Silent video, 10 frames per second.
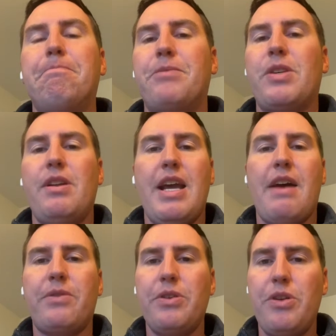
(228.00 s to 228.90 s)
Sunday
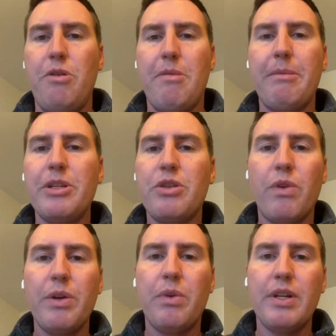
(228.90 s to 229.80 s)
afternoon, maybe
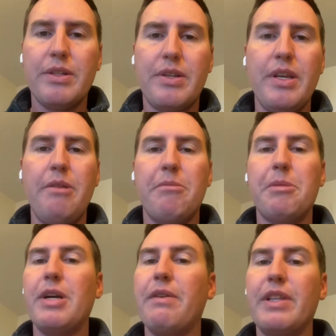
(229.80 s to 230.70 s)
21Z.
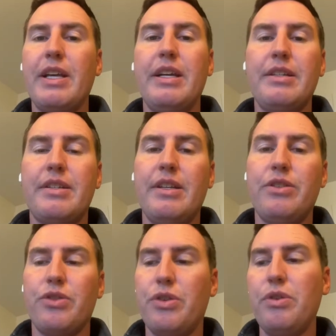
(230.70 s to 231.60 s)
Remember, everything is in
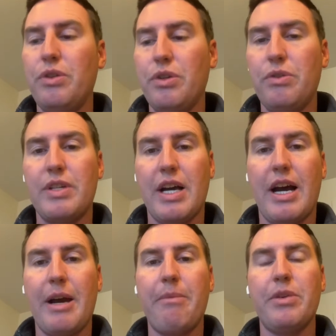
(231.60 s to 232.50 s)
Zulu
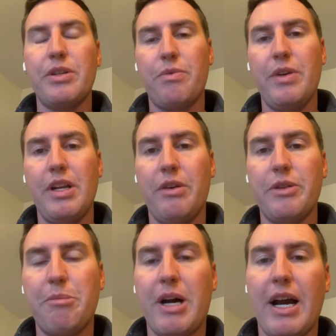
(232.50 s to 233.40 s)
time, which we know
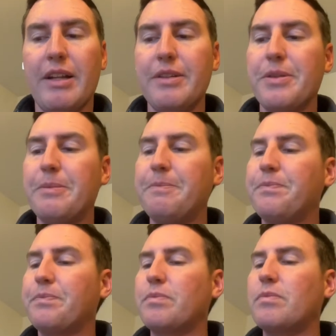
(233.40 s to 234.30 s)
as pilots.
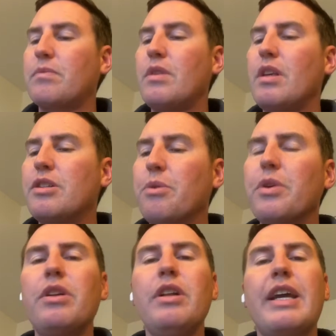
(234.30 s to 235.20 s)
So we're
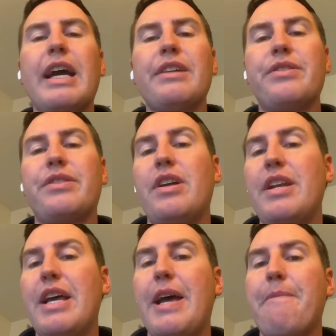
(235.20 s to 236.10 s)
going to look at
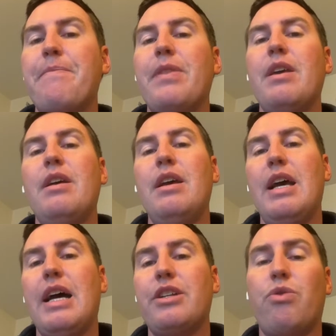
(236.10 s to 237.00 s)
Sunday
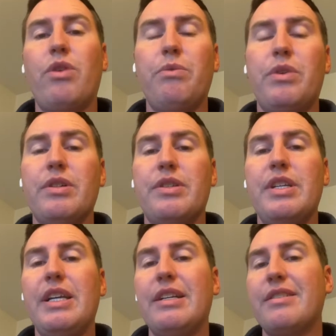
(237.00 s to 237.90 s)
at
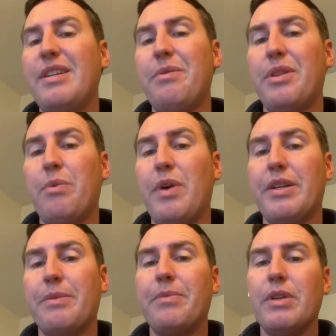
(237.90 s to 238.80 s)
21Z and see what the
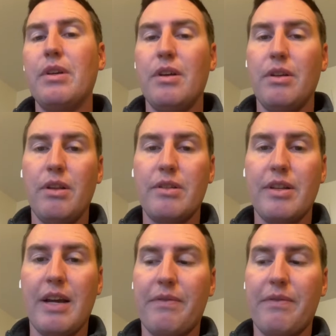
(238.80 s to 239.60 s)
weather looks like